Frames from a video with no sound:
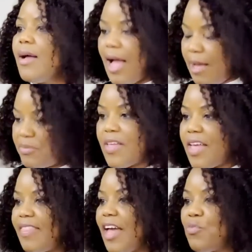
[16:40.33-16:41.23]
I'm
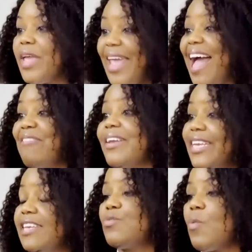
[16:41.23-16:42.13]
saying that we have at
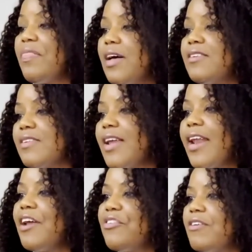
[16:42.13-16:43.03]
least
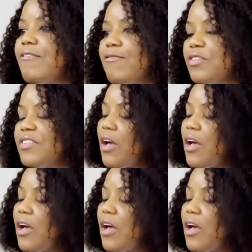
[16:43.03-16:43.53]
1,940.